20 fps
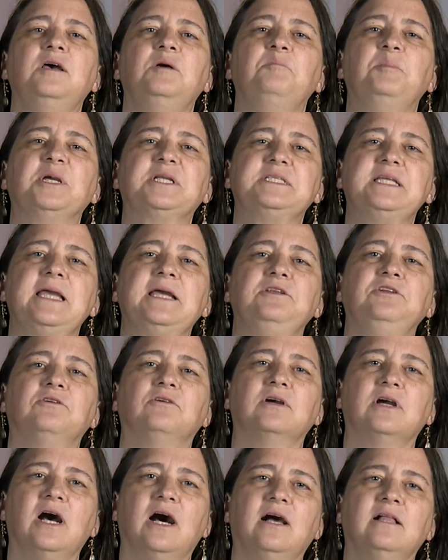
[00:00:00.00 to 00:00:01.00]

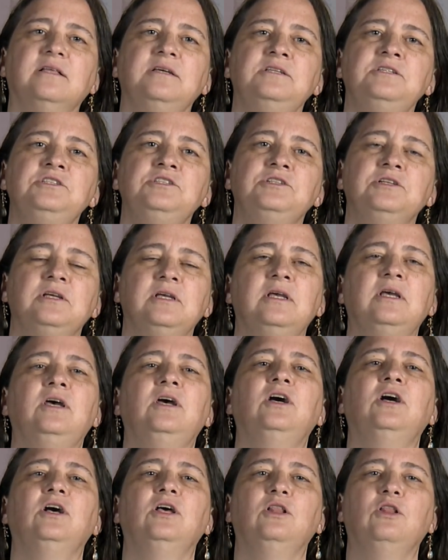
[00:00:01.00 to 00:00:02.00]
McDaniel College,
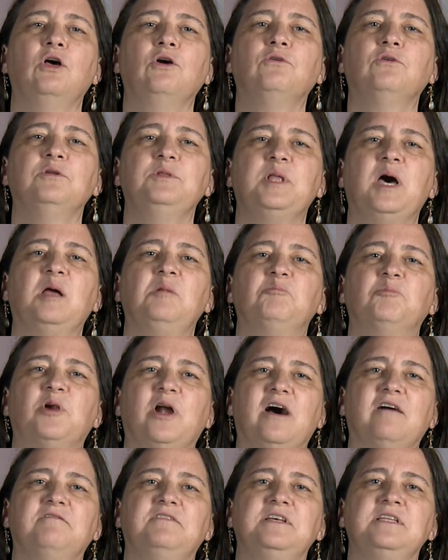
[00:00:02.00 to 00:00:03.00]
local
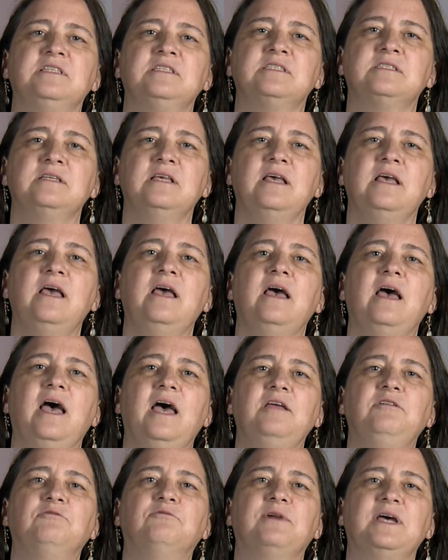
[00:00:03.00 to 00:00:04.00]
nonprofits,
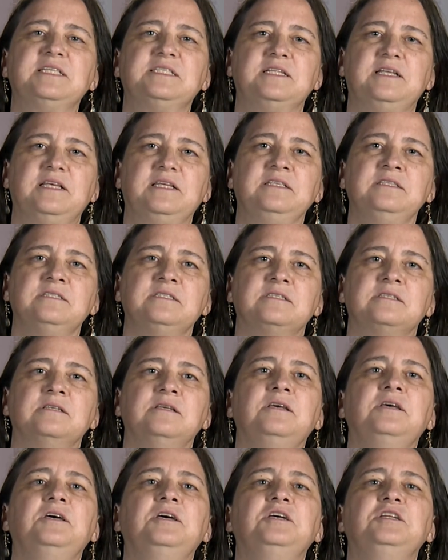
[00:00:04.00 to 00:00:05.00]
and residents
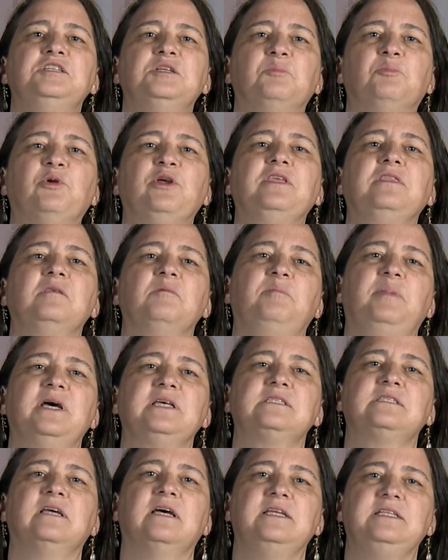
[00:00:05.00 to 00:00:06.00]
to bring the
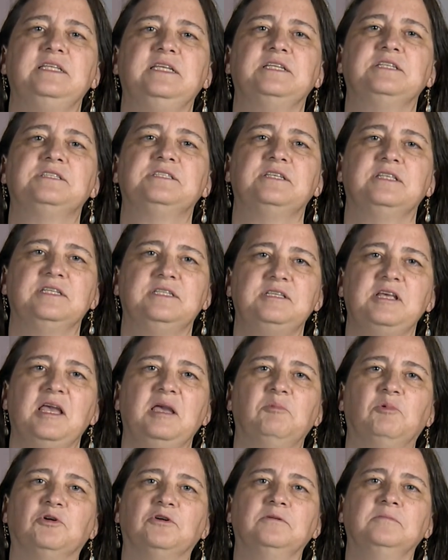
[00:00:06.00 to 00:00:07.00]
best ideas to the
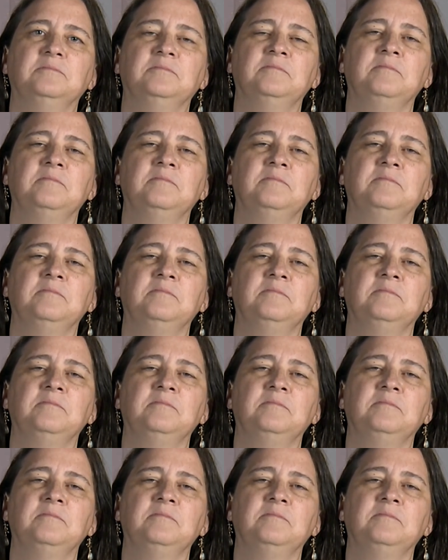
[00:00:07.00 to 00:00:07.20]
table.